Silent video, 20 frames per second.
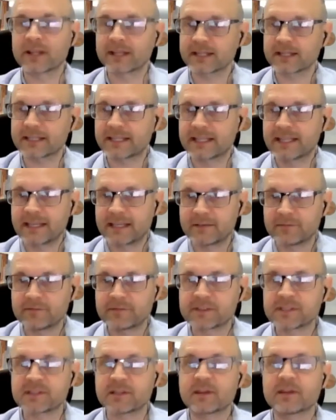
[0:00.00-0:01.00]
It
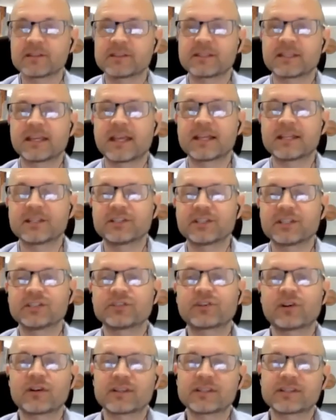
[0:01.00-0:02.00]
gives as the energy
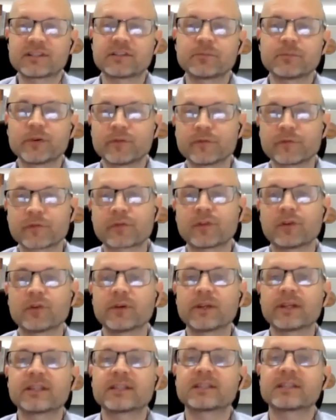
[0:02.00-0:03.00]
tries to move
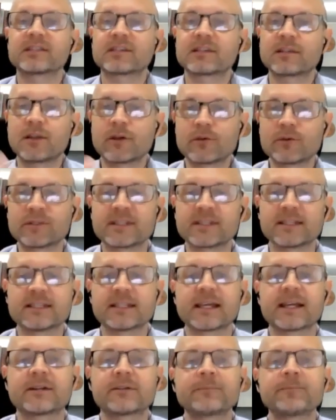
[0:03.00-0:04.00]
through it, slows it
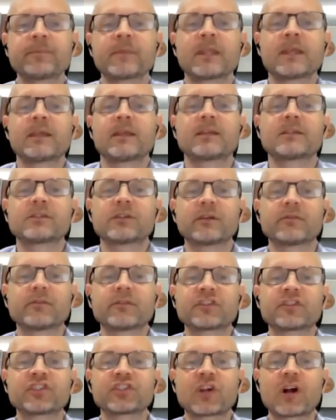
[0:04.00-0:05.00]
down. So you have
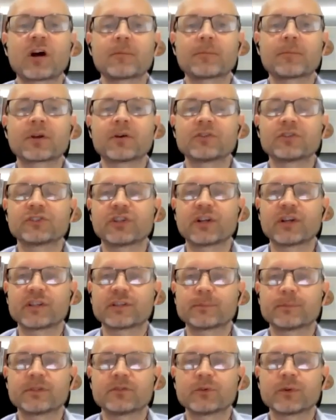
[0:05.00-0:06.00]
a sharp
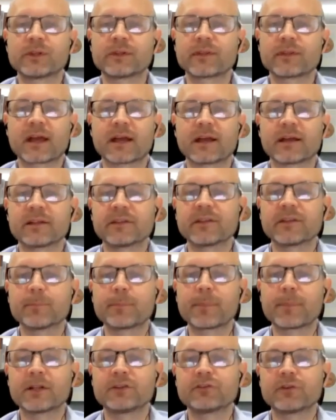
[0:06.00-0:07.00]
contrast between that and the
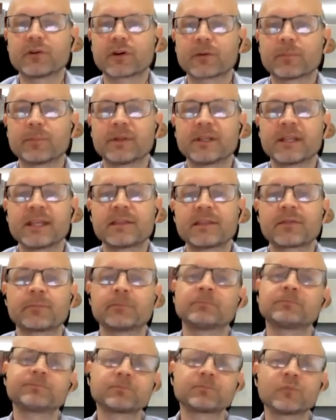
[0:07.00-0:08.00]
bedrock beneath,
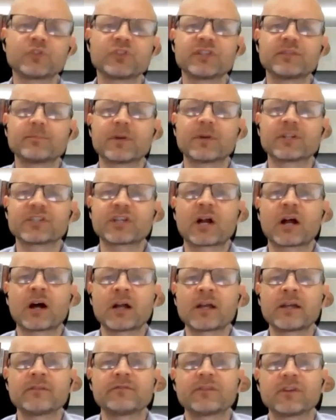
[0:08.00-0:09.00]
which is much
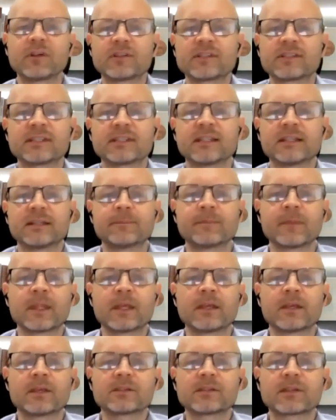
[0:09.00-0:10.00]
higher velocity.
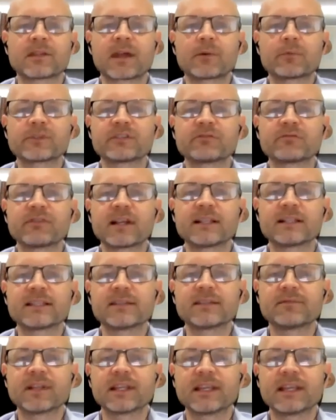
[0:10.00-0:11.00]
So that was a
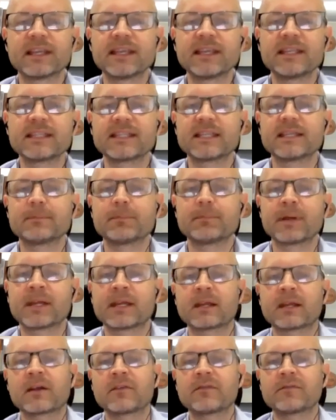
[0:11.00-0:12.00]
relatively easy
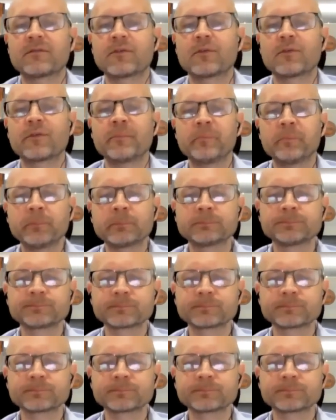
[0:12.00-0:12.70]
pick for them.